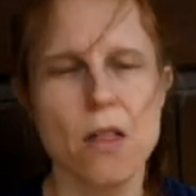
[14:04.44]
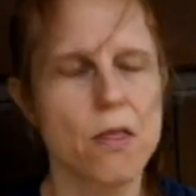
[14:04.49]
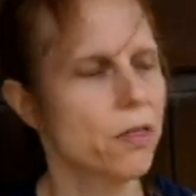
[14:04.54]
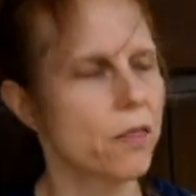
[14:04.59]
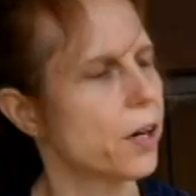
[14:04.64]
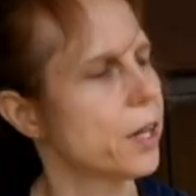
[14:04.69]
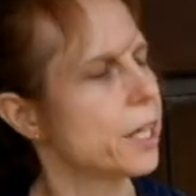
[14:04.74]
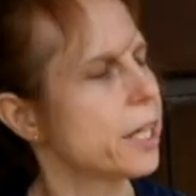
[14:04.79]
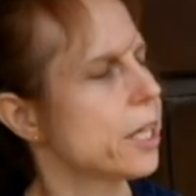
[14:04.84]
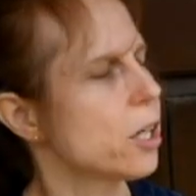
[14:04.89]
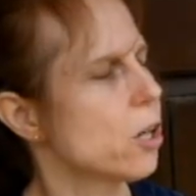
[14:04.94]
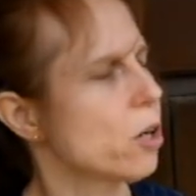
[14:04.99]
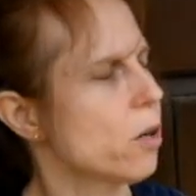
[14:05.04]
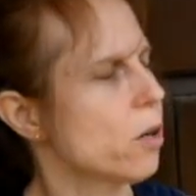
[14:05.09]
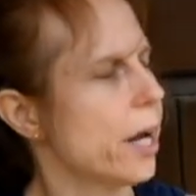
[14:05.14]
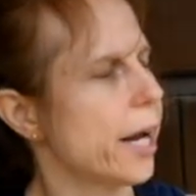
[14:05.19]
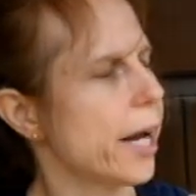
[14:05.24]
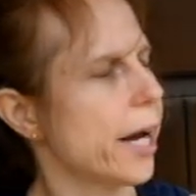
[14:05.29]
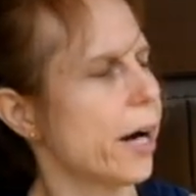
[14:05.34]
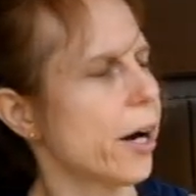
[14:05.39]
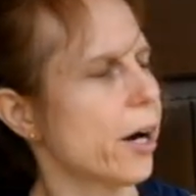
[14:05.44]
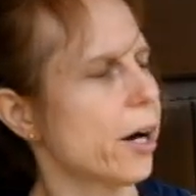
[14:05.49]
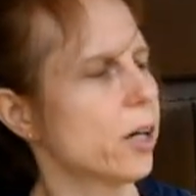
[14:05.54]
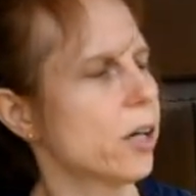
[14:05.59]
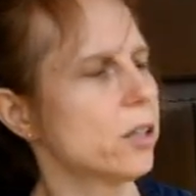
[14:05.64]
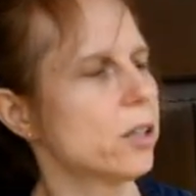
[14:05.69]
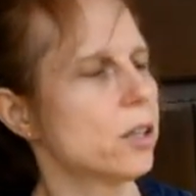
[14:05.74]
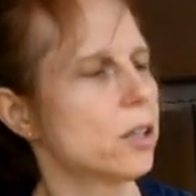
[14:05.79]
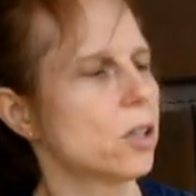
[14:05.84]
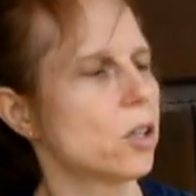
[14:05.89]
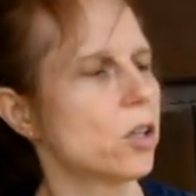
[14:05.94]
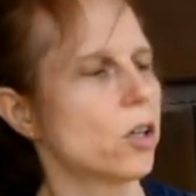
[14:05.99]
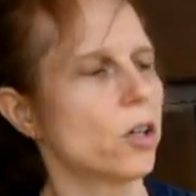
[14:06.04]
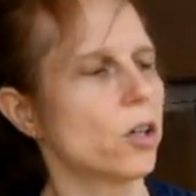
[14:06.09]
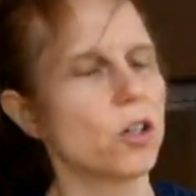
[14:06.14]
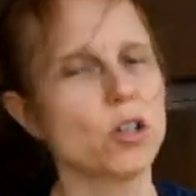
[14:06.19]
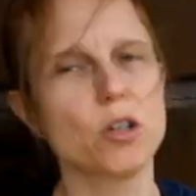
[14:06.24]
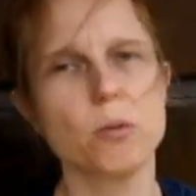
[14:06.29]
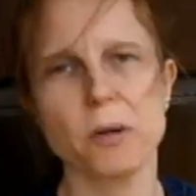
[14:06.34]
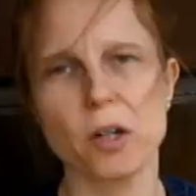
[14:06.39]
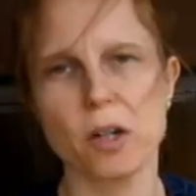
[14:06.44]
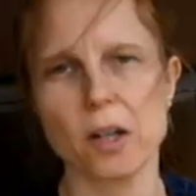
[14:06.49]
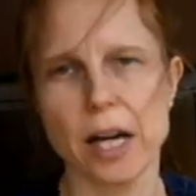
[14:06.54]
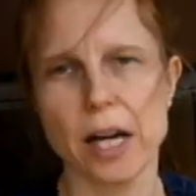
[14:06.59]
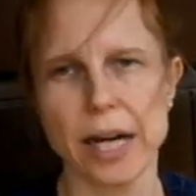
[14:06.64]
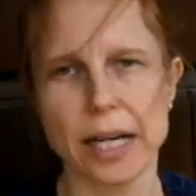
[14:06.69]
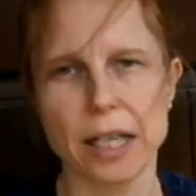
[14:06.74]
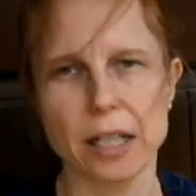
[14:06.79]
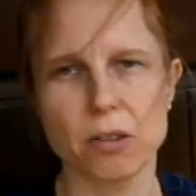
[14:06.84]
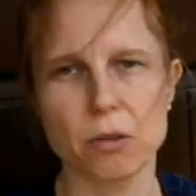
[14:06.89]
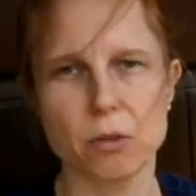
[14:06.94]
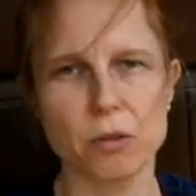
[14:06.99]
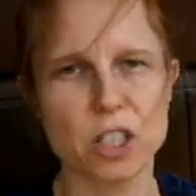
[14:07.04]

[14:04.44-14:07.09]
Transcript: the NeoAir UberLite,